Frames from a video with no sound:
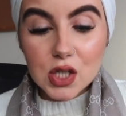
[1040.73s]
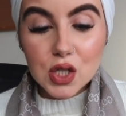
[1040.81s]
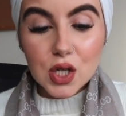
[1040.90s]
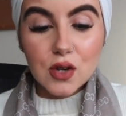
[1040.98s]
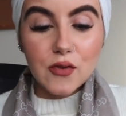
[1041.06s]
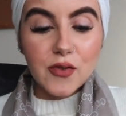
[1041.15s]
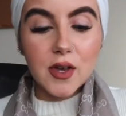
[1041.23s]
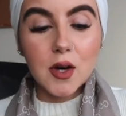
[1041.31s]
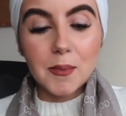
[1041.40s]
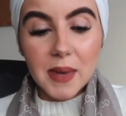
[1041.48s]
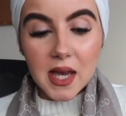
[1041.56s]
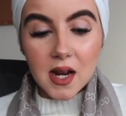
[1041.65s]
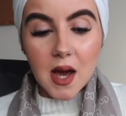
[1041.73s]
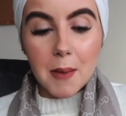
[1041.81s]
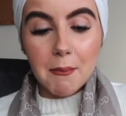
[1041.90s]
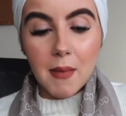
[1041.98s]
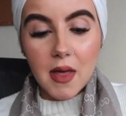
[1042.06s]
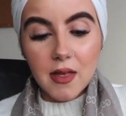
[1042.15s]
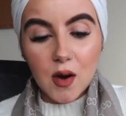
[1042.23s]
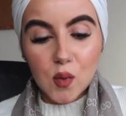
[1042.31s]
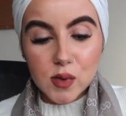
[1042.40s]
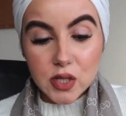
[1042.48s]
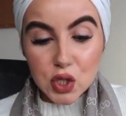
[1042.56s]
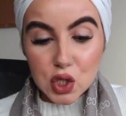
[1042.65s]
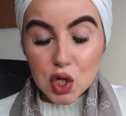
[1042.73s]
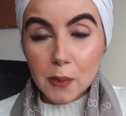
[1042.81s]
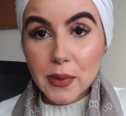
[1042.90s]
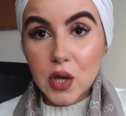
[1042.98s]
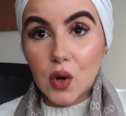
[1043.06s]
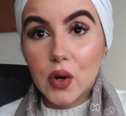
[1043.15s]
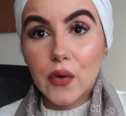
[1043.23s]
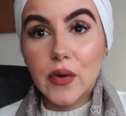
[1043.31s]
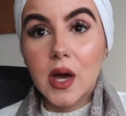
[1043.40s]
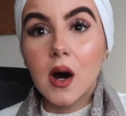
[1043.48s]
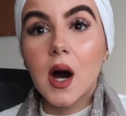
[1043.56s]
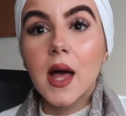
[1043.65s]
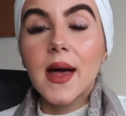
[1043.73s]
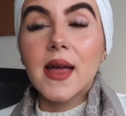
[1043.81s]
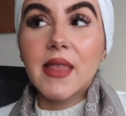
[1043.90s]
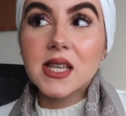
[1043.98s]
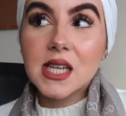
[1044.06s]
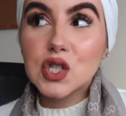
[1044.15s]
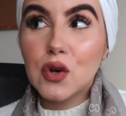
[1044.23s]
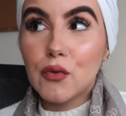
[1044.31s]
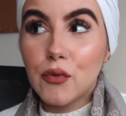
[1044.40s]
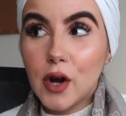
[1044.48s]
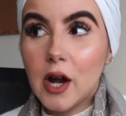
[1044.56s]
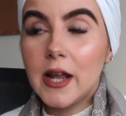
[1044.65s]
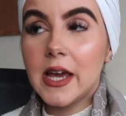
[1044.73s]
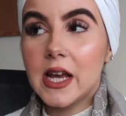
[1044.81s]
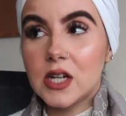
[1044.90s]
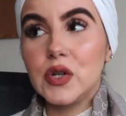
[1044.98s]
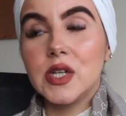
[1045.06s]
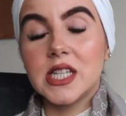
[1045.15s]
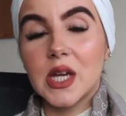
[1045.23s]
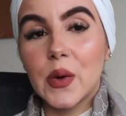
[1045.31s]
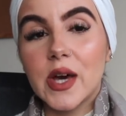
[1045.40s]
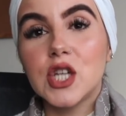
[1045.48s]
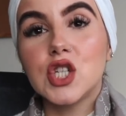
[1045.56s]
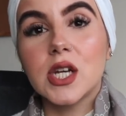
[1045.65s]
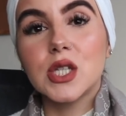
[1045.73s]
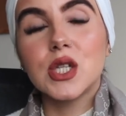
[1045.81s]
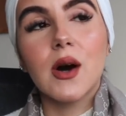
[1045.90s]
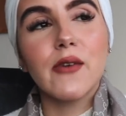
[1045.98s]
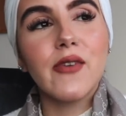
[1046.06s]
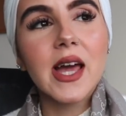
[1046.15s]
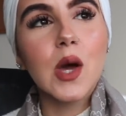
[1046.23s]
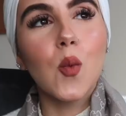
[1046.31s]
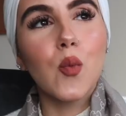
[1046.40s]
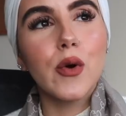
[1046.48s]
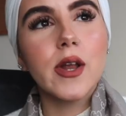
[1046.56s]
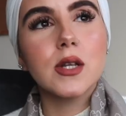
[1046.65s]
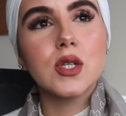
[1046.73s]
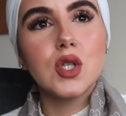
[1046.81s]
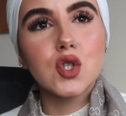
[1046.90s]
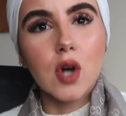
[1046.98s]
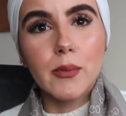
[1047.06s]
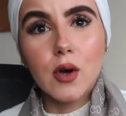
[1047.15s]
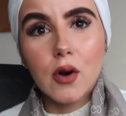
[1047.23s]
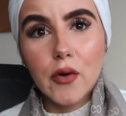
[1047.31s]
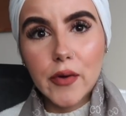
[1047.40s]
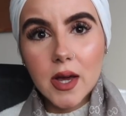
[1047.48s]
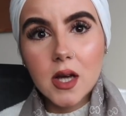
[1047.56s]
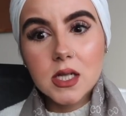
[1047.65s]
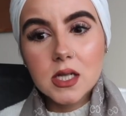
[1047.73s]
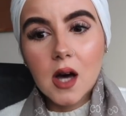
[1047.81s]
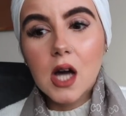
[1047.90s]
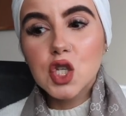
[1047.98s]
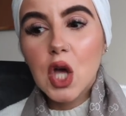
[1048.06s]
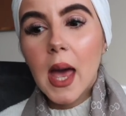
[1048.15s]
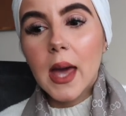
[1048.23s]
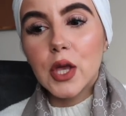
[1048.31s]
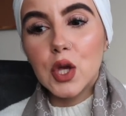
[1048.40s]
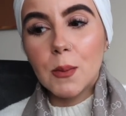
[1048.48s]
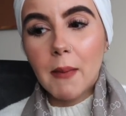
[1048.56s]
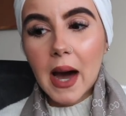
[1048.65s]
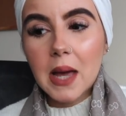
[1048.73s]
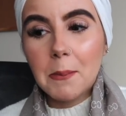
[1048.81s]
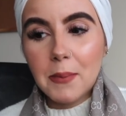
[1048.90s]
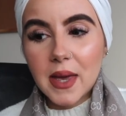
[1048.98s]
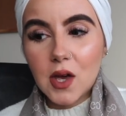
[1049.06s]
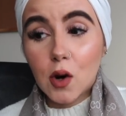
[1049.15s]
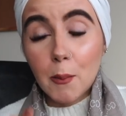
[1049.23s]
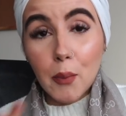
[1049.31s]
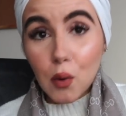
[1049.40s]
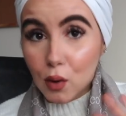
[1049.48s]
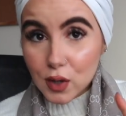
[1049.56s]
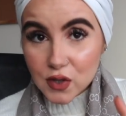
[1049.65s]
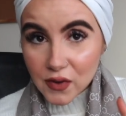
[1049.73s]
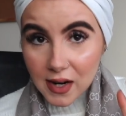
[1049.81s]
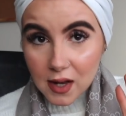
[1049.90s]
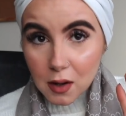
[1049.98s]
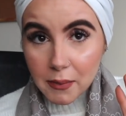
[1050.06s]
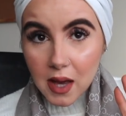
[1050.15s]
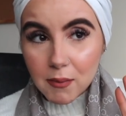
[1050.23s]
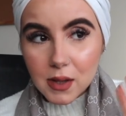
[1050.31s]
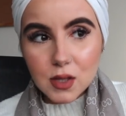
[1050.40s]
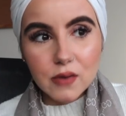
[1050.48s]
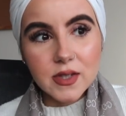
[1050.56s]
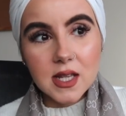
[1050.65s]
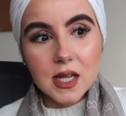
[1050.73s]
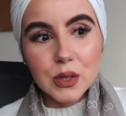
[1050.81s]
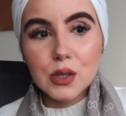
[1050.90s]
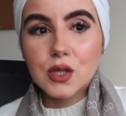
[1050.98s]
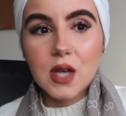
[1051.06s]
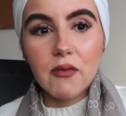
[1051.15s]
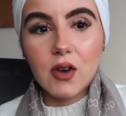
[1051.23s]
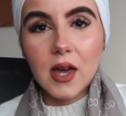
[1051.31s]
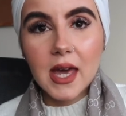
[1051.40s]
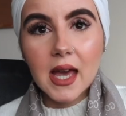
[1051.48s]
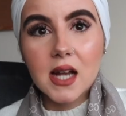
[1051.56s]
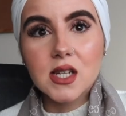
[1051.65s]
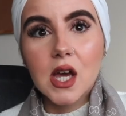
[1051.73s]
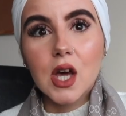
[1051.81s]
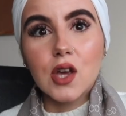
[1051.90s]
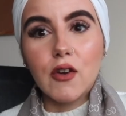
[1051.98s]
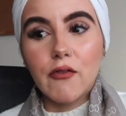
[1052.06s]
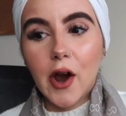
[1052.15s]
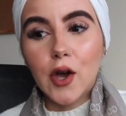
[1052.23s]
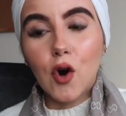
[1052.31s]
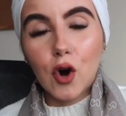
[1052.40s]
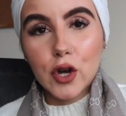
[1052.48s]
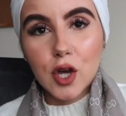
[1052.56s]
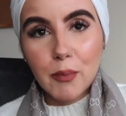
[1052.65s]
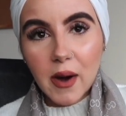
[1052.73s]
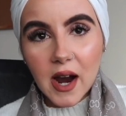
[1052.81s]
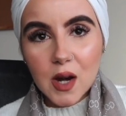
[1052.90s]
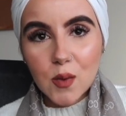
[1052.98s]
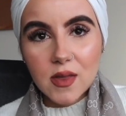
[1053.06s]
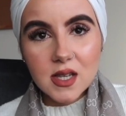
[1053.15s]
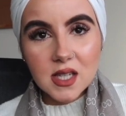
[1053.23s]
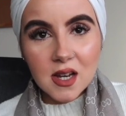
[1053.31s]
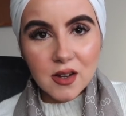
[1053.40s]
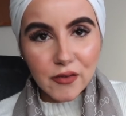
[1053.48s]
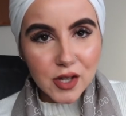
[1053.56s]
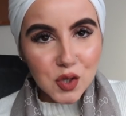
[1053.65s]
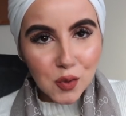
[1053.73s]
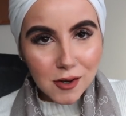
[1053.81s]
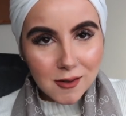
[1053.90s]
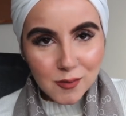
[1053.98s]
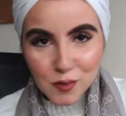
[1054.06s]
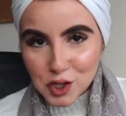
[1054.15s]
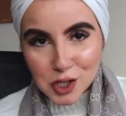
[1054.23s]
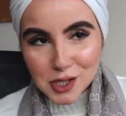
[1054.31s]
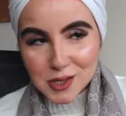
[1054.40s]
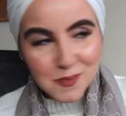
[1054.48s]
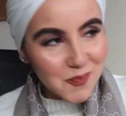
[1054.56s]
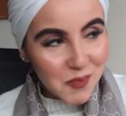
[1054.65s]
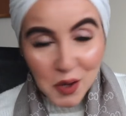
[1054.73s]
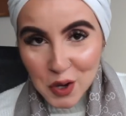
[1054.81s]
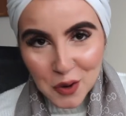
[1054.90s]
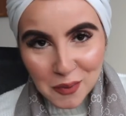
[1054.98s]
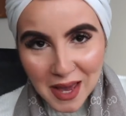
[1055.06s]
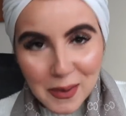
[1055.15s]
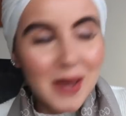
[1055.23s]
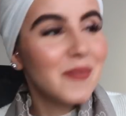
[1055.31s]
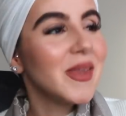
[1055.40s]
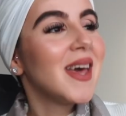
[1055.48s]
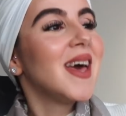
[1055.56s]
Do you feel being a mother would stop your career? That's actually a really interesting question. So I feel like it wouldn't stop your career as such. You might be on pause for a little bit, because obviously as soon as you have your kid, you're very occupied with this individual, which is your baby.